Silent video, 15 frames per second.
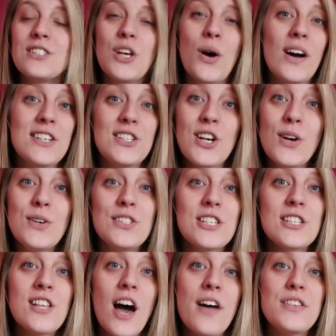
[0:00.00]
chose to
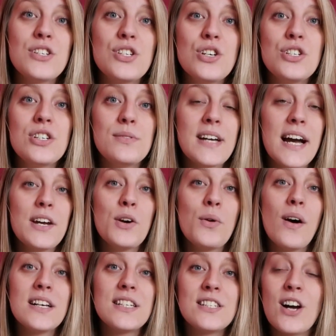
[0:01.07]
start this YouTube channel.
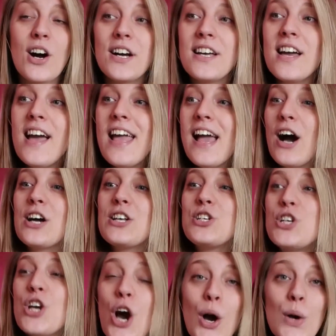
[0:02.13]
I
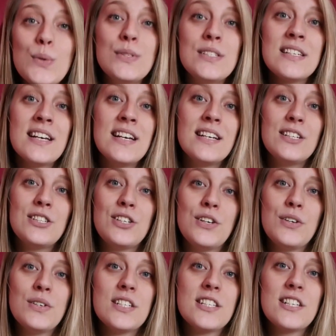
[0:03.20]
chose
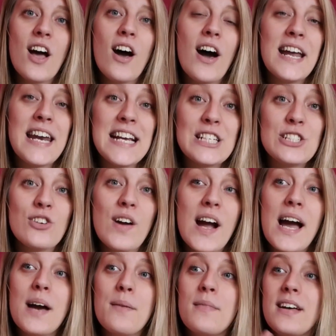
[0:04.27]
to start an
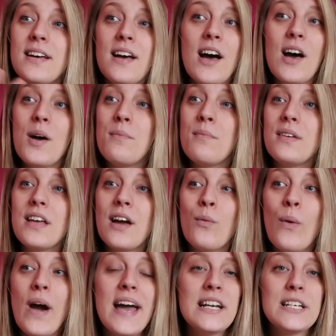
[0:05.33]
Instagram
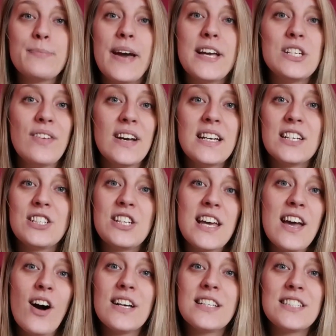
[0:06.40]
awareness page of ADHD.
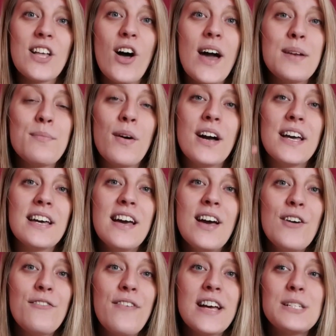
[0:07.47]
I started my
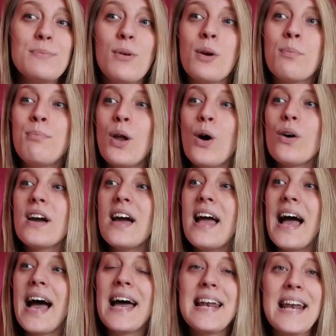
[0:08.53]
Facebook blog,
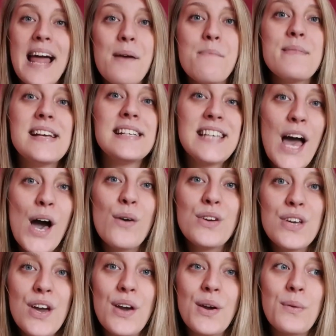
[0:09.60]
and let me tell
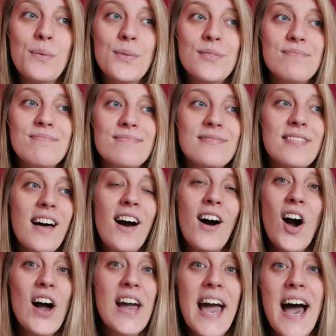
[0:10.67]
you,
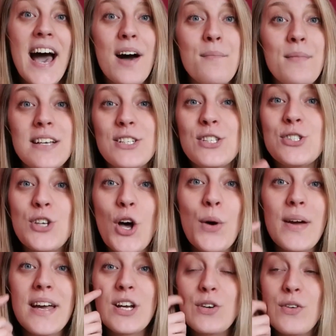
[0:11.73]
I am so
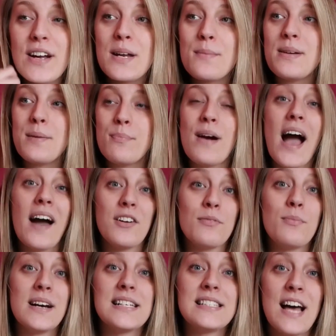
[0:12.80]
incredibly proud of
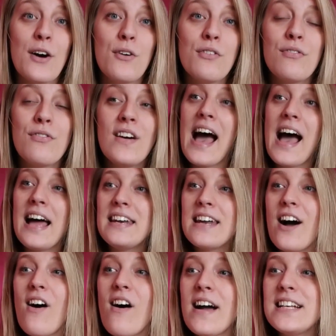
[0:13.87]
myself, and
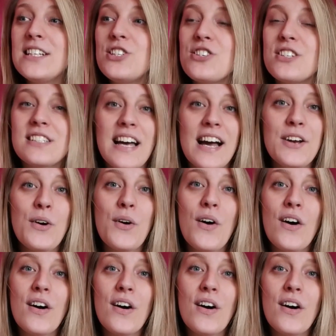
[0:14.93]
I just can't